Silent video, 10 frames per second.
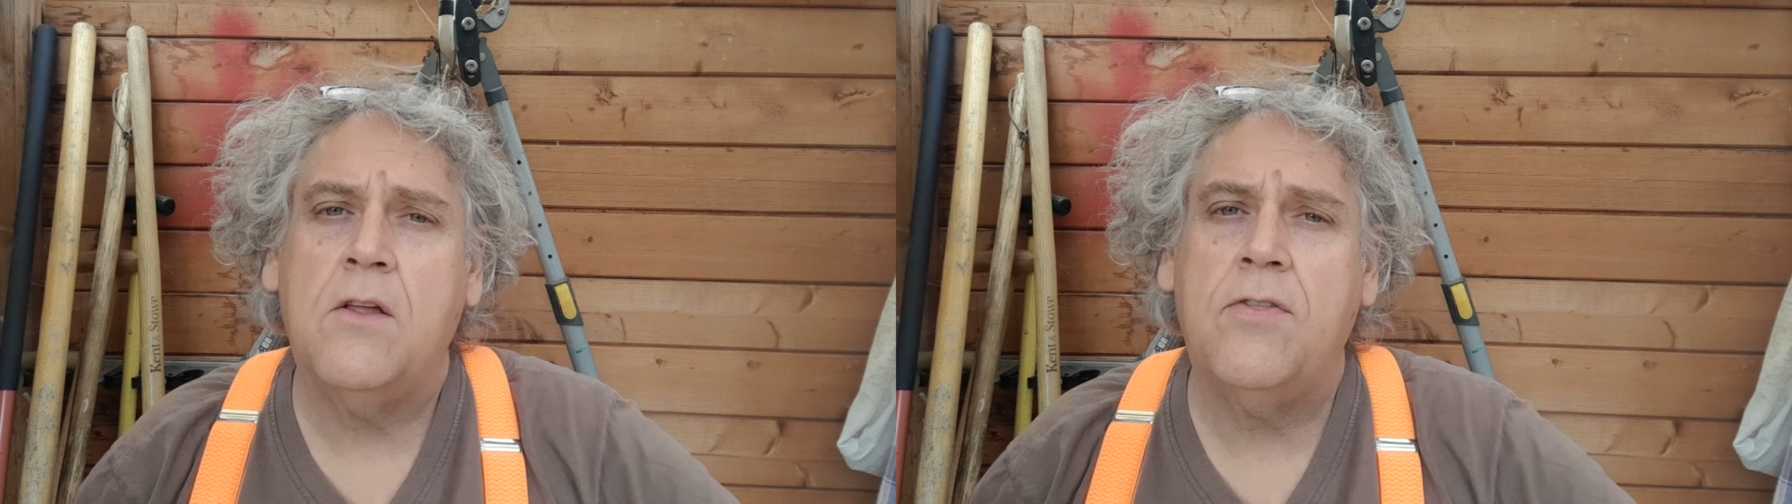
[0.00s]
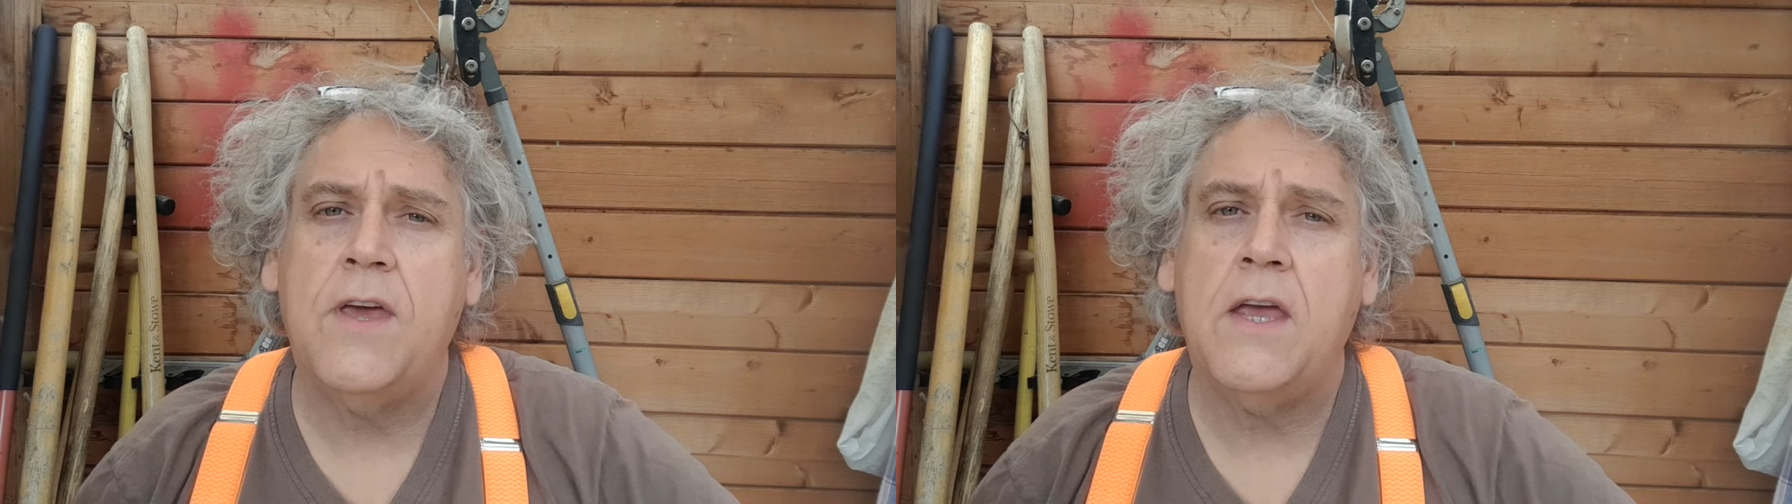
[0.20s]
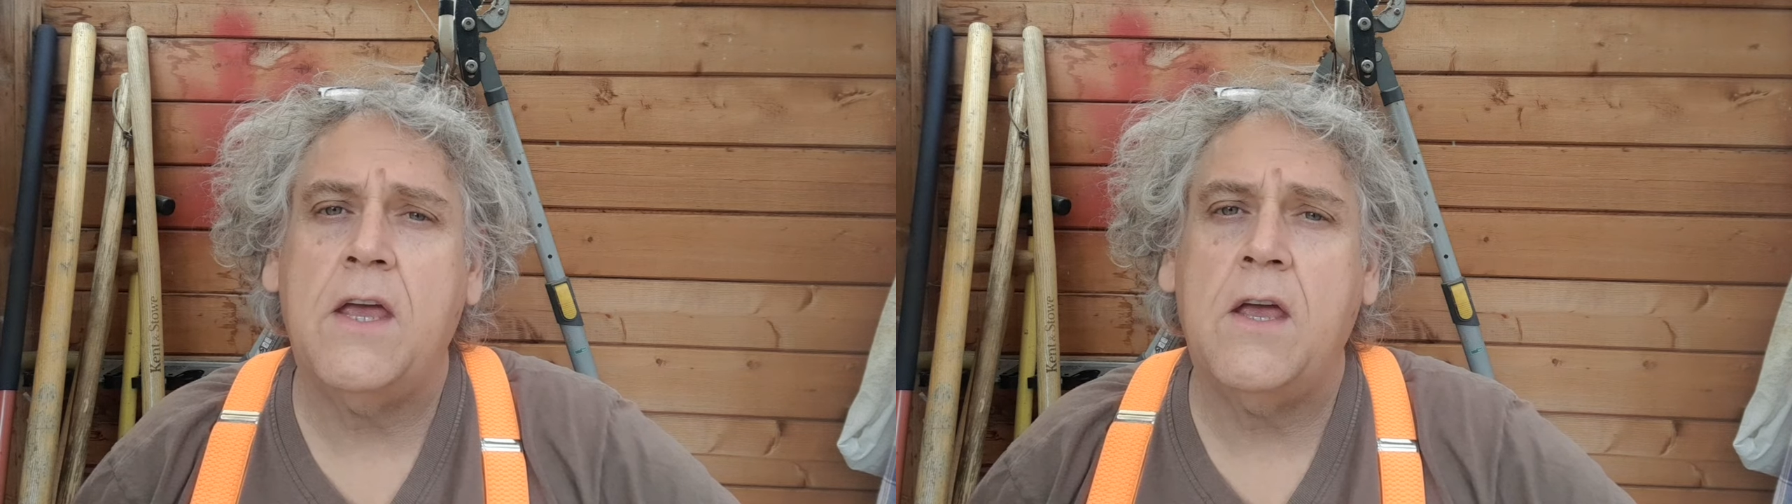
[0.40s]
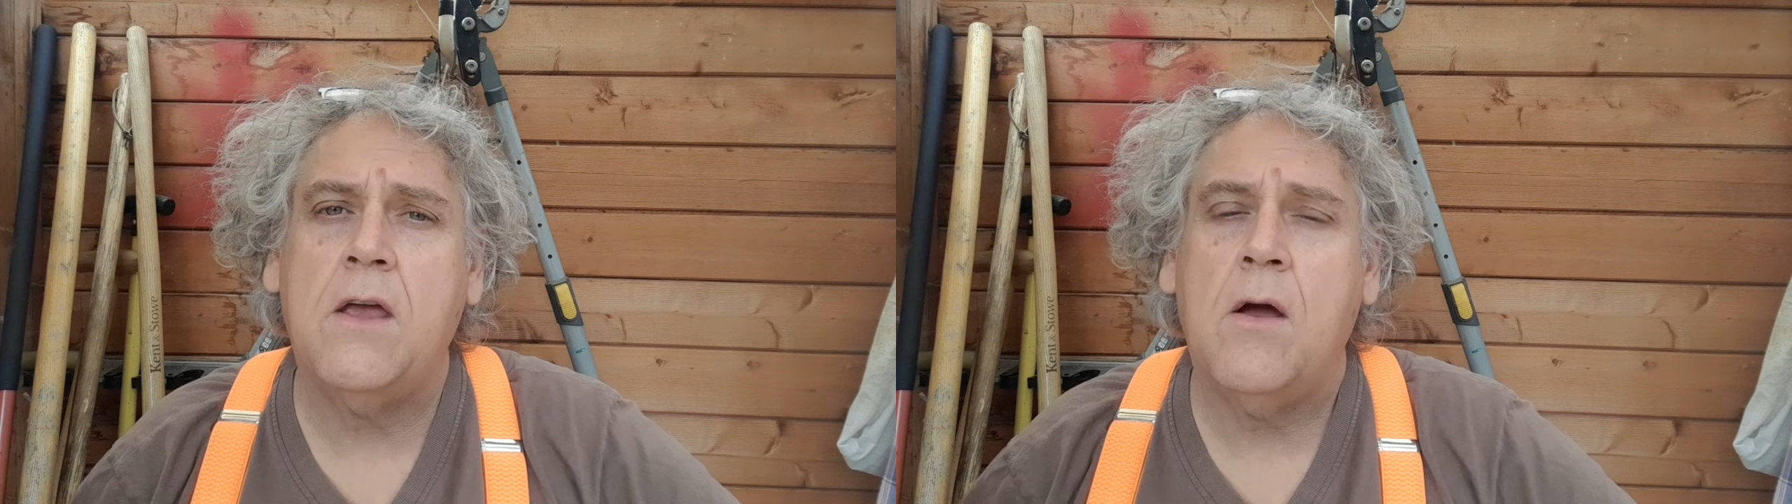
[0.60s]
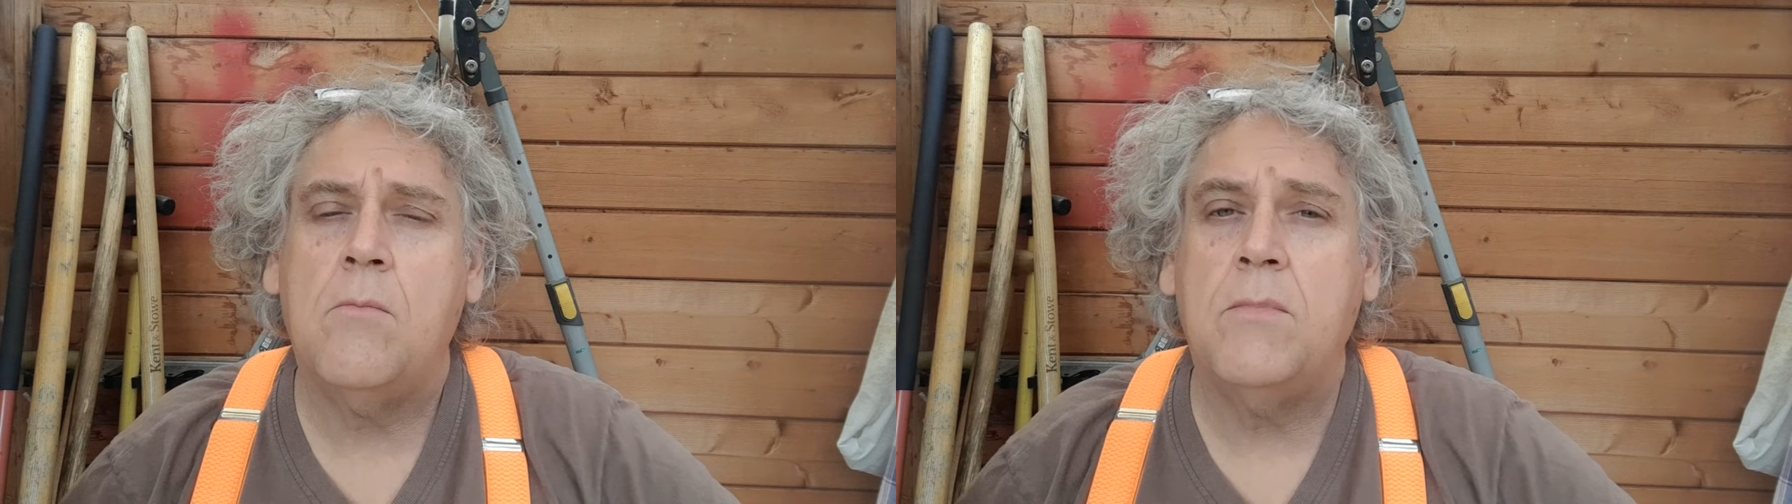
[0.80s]
the
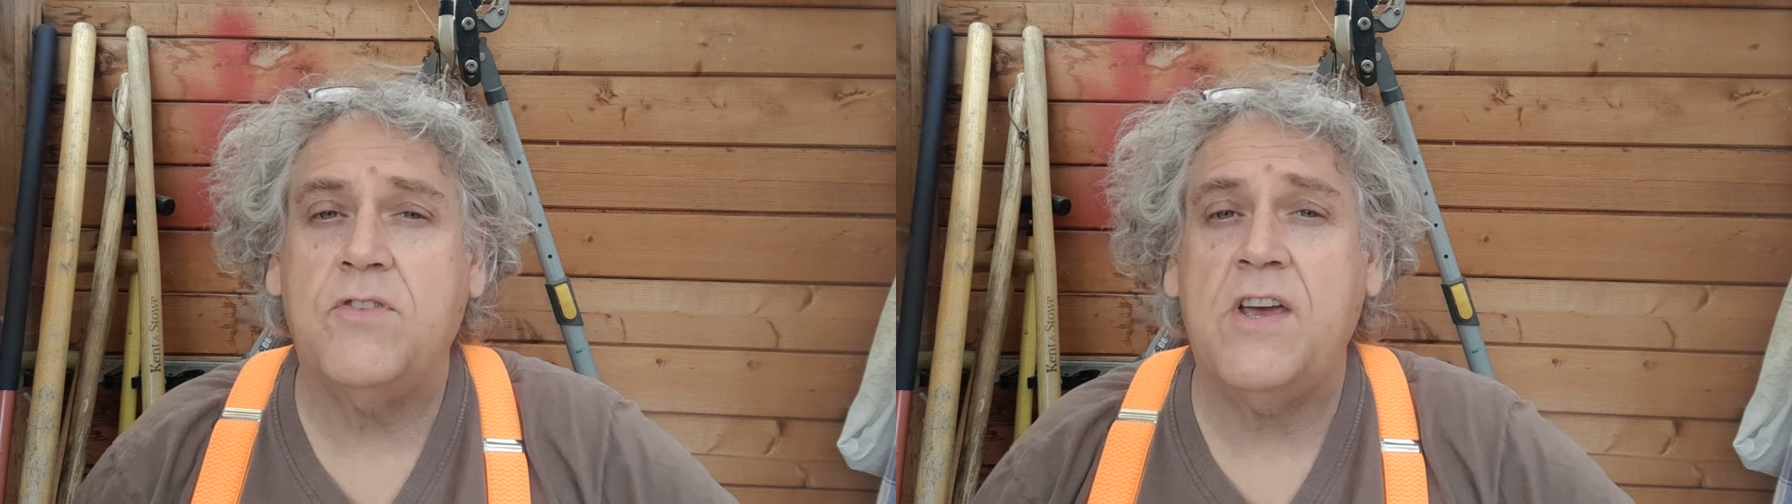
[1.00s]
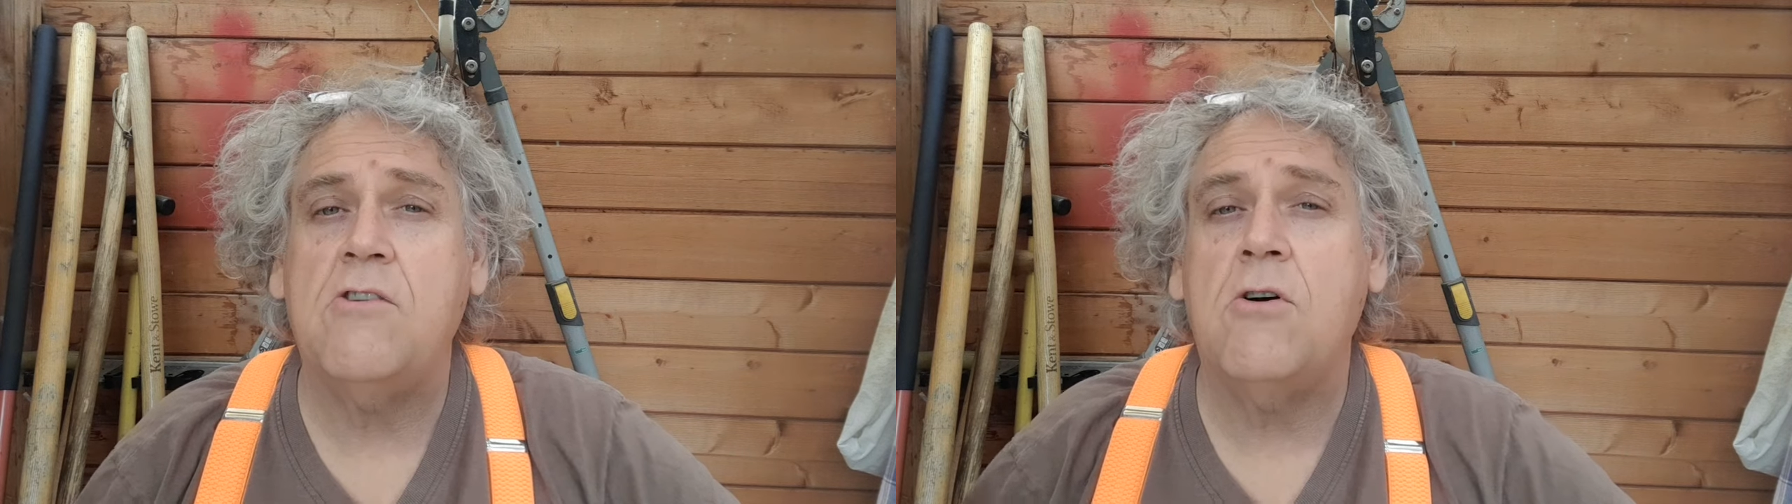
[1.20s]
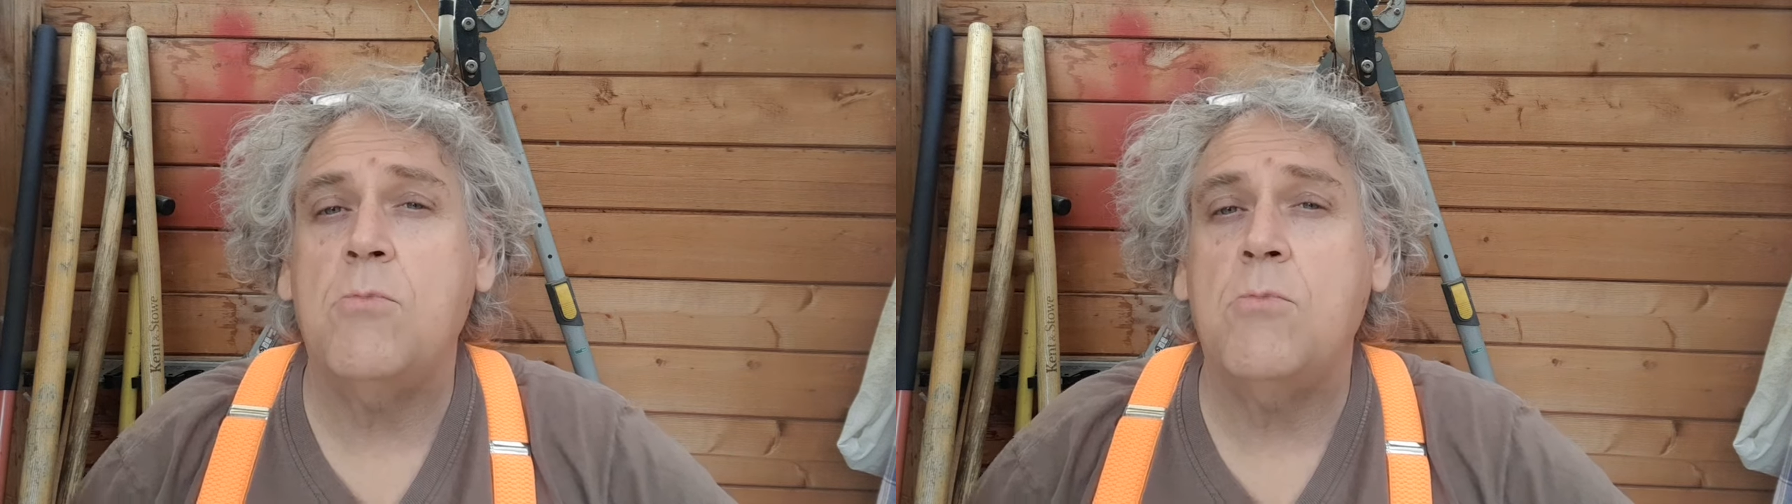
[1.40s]
Madeira